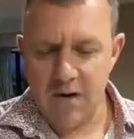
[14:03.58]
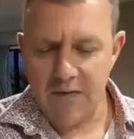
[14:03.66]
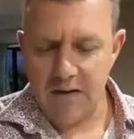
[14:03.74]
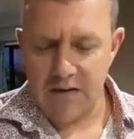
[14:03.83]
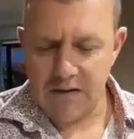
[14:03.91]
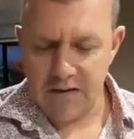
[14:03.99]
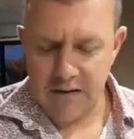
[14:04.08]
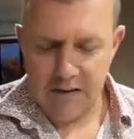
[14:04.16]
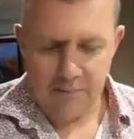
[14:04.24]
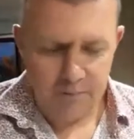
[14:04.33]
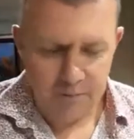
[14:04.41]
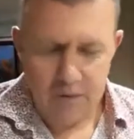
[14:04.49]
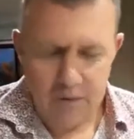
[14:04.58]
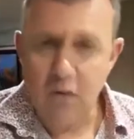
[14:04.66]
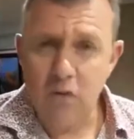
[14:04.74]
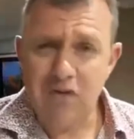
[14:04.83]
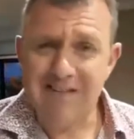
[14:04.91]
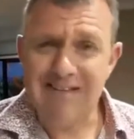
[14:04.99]
that we're
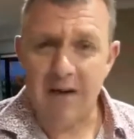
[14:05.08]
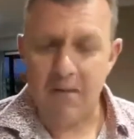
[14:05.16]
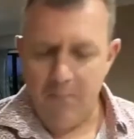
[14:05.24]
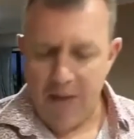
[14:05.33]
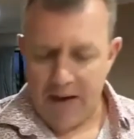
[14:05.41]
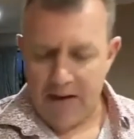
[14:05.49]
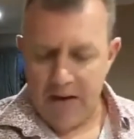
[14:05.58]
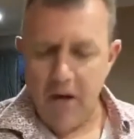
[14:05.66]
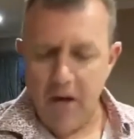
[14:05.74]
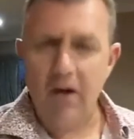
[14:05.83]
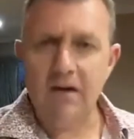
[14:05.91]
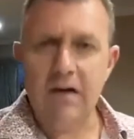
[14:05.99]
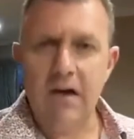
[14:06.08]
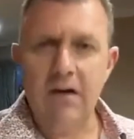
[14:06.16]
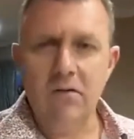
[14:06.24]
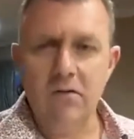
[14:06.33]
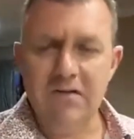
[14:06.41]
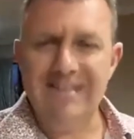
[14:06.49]
all stuck back in lockdown,
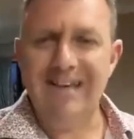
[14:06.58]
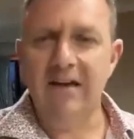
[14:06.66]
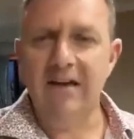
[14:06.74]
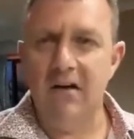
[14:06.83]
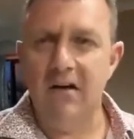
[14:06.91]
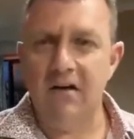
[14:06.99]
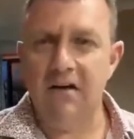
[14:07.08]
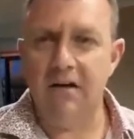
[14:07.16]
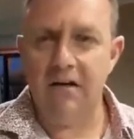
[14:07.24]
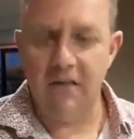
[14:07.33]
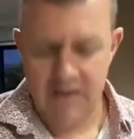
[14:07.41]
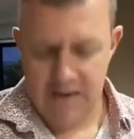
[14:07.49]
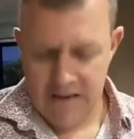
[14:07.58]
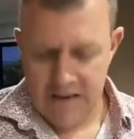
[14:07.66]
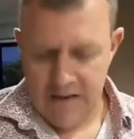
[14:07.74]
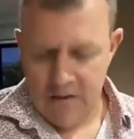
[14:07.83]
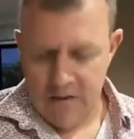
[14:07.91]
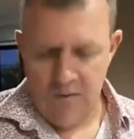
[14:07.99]
or still in lockdown.
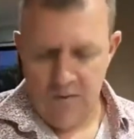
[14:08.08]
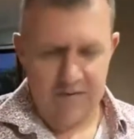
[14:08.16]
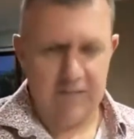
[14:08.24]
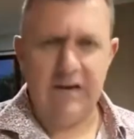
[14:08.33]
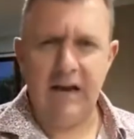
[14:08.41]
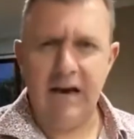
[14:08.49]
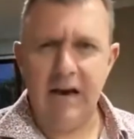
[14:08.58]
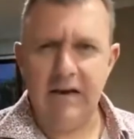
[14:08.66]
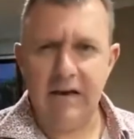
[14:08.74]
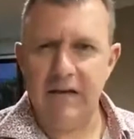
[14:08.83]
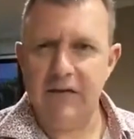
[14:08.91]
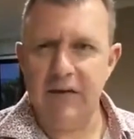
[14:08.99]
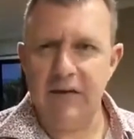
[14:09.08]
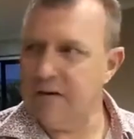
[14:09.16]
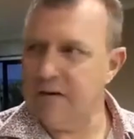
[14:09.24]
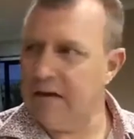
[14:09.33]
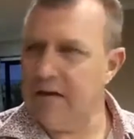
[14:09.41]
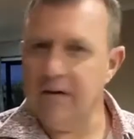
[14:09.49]
What is this, day 8, I think?
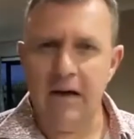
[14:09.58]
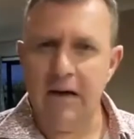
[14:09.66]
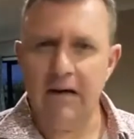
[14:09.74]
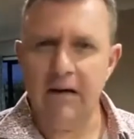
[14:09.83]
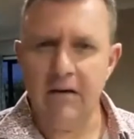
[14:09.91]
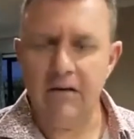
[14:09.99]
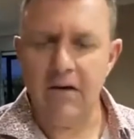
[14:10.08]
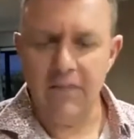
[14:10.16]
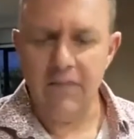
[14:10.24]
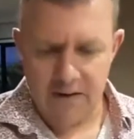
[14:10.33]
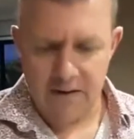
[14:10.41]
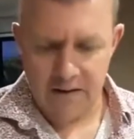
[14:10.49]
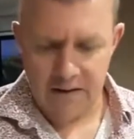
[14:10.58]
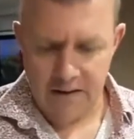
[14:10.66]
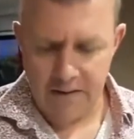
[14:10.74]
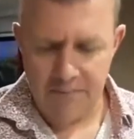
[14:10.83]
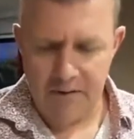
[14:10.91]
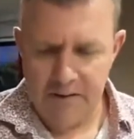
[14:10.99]
Day 9, around there,
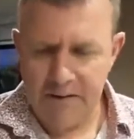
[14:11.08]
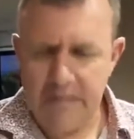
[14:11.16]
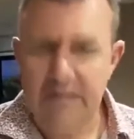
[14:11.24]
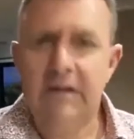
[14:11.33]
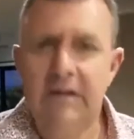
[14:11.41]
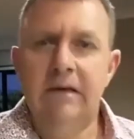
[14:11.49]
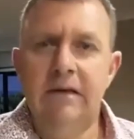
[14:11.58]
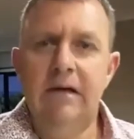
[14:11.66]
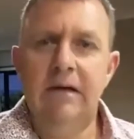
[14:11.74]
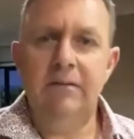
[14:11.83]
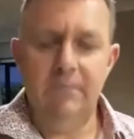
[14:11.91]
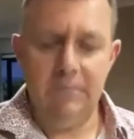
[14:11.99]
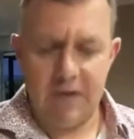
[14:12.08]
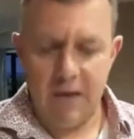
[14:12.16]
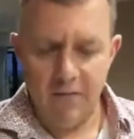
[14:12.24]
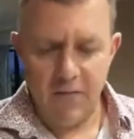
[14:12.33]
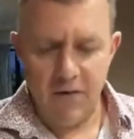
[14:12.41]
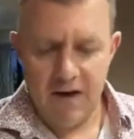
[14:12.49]
yep.
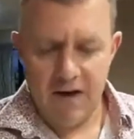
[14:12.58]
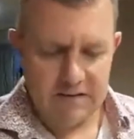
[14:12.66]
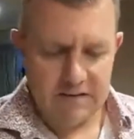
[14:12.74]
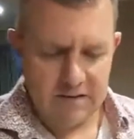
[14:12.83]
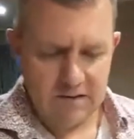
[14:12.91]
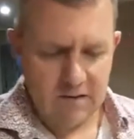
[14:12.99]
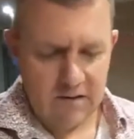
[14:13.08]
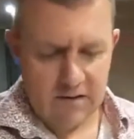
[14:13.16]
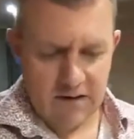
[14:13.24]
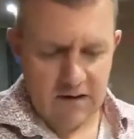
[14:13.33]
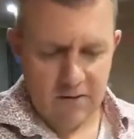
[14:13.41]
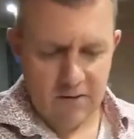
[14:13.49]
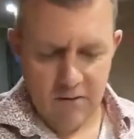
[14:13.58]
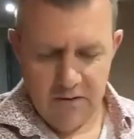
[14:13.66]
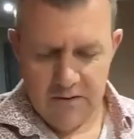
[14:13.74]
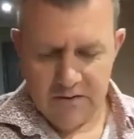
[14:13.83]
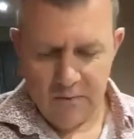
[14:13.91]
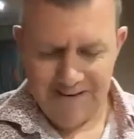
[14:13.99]
Time flies and you start thinking all
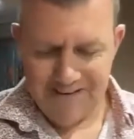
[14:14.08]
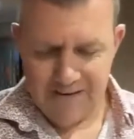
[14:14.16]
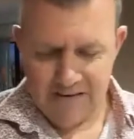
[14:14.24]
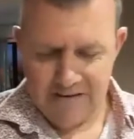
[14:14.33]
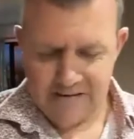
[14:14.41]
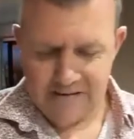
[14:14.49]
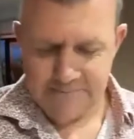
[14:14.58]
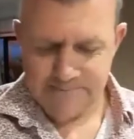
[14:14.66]
these weird things.